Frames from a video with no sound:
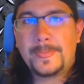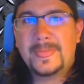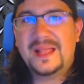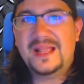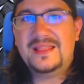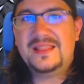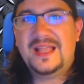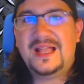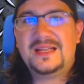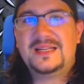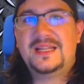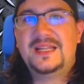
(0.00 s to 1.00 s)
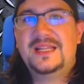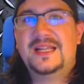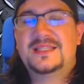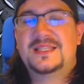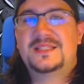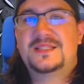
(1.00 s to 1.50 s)
In the end, he
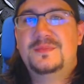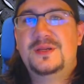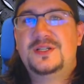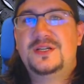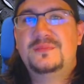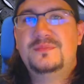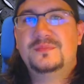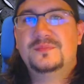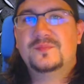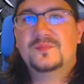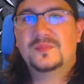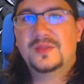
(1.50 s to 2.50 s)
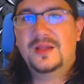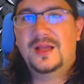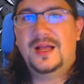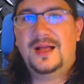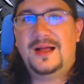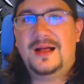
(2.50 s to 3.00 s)
gets the submission
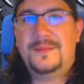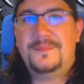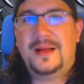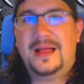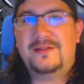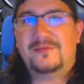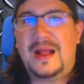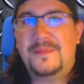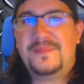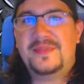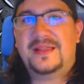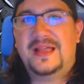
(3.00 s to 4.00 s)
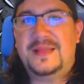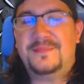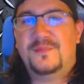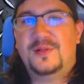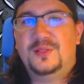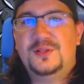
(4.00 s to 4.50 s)
by wrapping the guy up
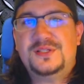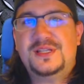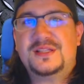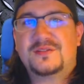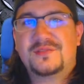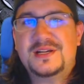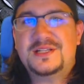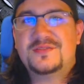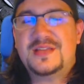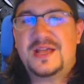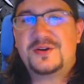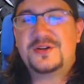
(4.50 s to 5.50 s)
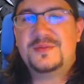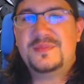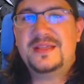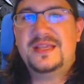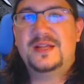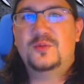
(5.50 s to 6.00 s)
in what looked like the rings of Saturn to me.
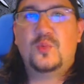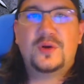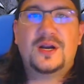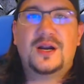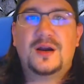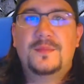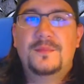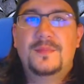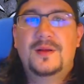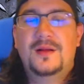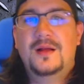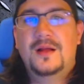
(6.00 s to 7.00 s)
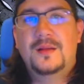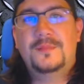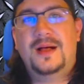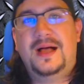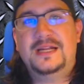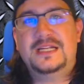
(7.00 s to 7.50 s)
He had one arm
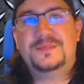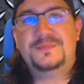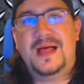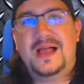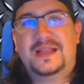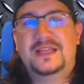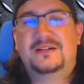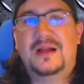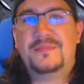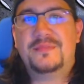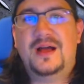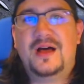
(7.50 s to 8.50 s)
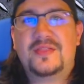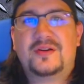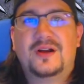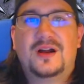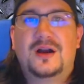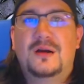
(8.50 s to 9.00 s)
behind his back, he grabbed the other
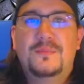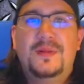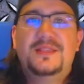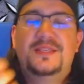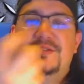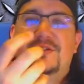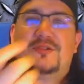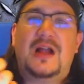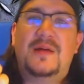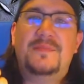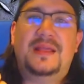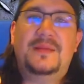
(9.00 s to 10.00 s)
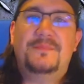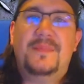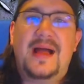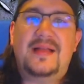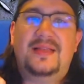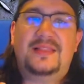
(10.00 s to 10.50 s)
arm, but instead of grabbing it
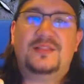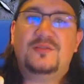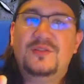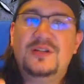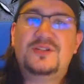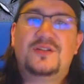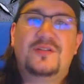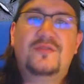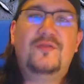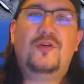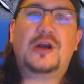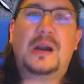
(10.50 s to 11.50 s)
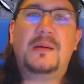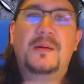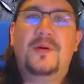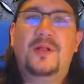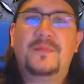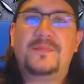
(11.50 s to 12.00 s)
by like the wrist or the forearm and
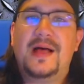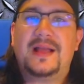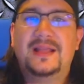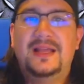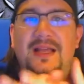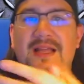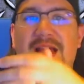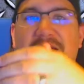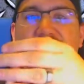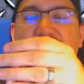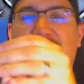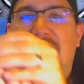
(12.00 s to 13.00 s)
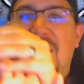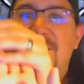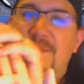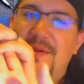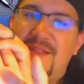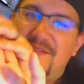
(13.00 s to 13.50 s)
pull it back, he actually grabbed
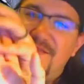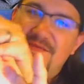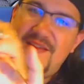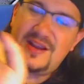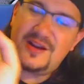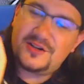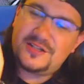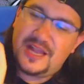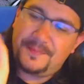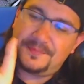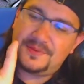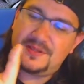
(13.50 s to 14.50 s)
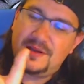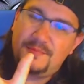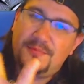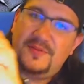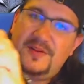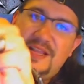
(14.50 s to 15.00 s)
it by the fingertips,
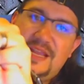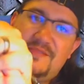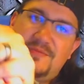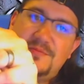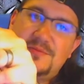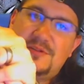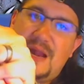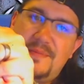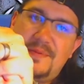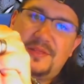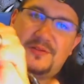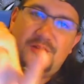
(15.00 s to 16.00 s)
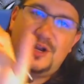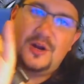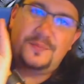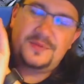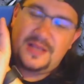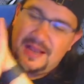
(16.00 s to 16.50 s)
preventing him from grabbing the
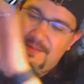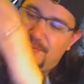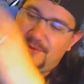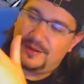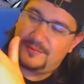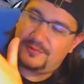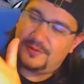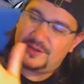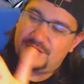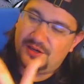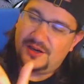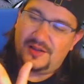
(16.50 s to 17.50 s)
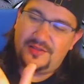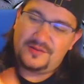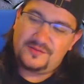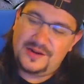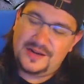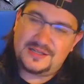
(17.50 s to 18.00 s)
ropes and putting pressure on the
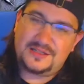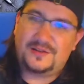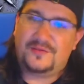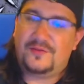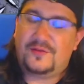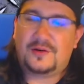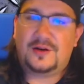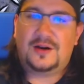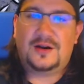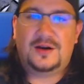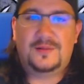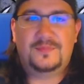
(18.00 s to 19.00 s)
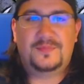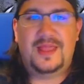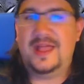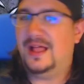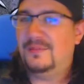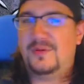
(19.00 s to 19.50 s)
wrist, the forearm,
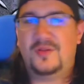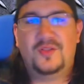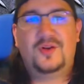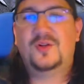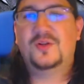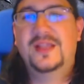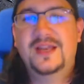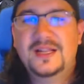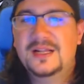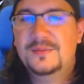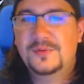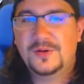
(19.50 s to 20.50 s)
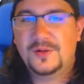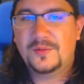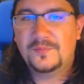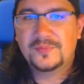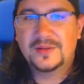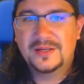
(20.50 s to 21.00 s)
the elbow, the whole kit and
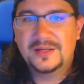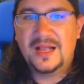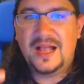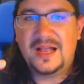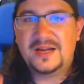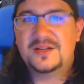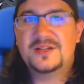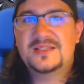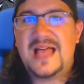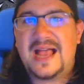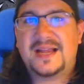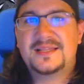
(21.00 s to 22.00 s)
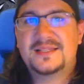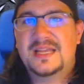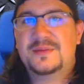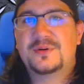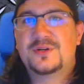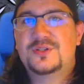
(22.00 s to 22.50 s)
caboodle. And Zack
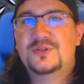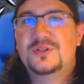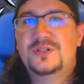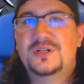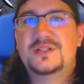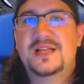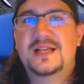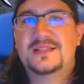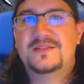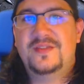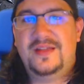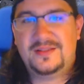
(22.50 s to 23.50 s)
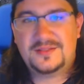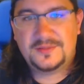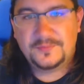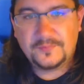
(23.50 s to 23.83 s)
Sabre Jr. does advance.